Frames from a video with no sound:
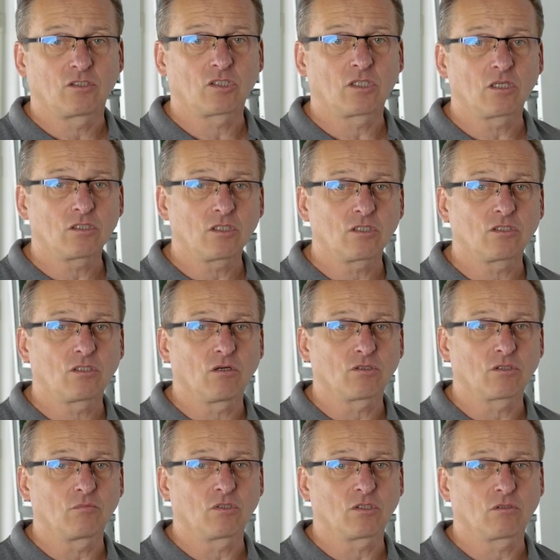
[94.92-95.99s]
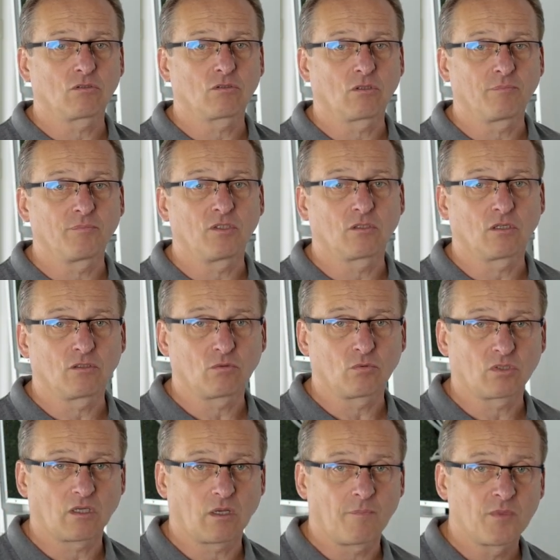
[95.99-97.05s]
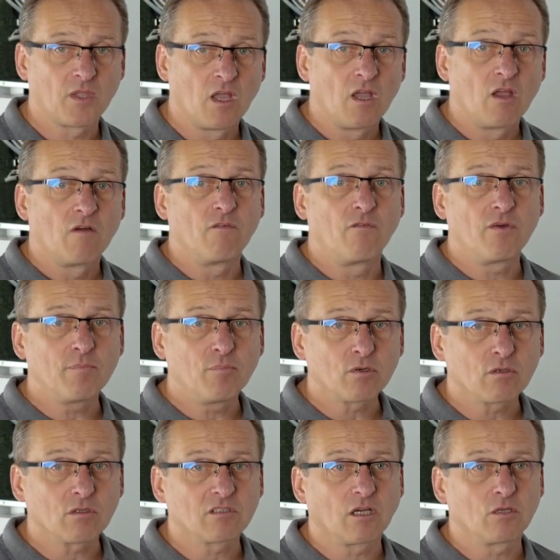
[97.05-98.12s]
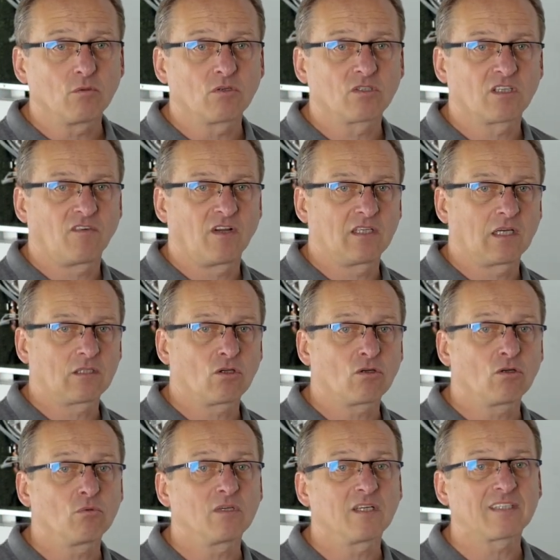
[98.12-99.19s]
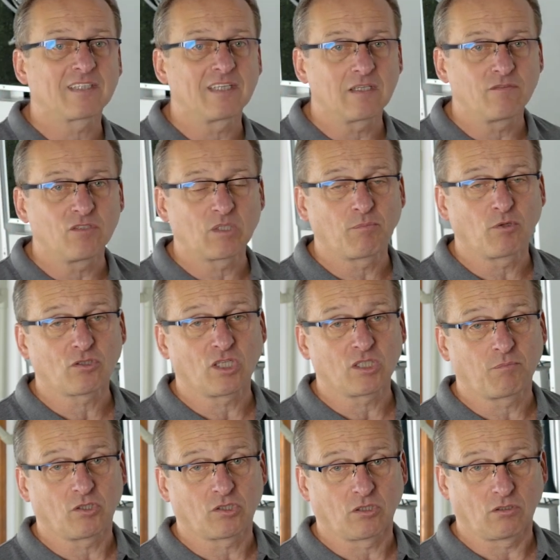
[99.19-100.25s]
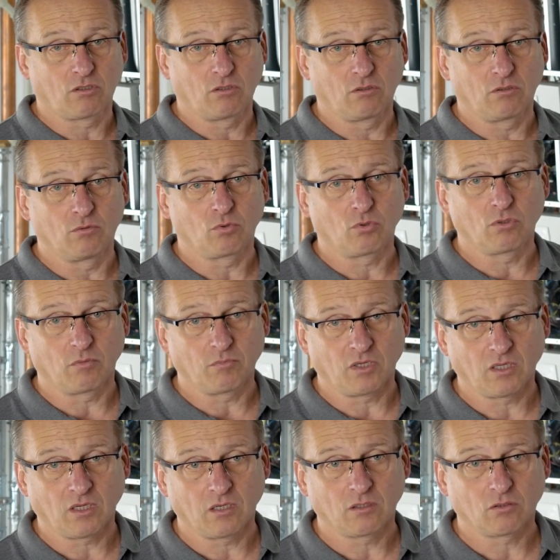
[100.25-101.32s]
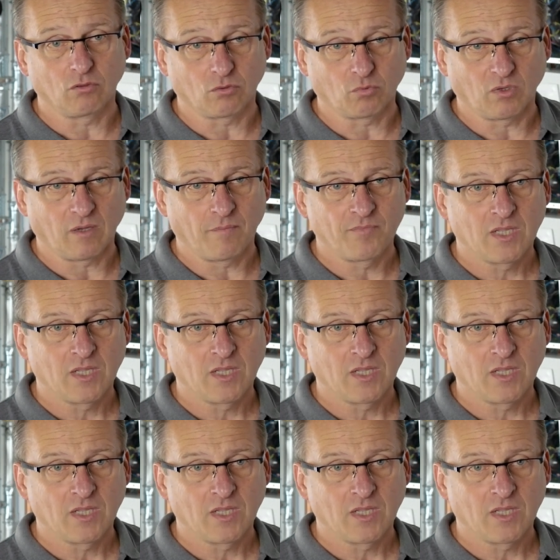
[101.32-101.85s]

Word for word: of forty to eighty degrees Celsius. The type of heating is selected by the service during the boiler's first startup.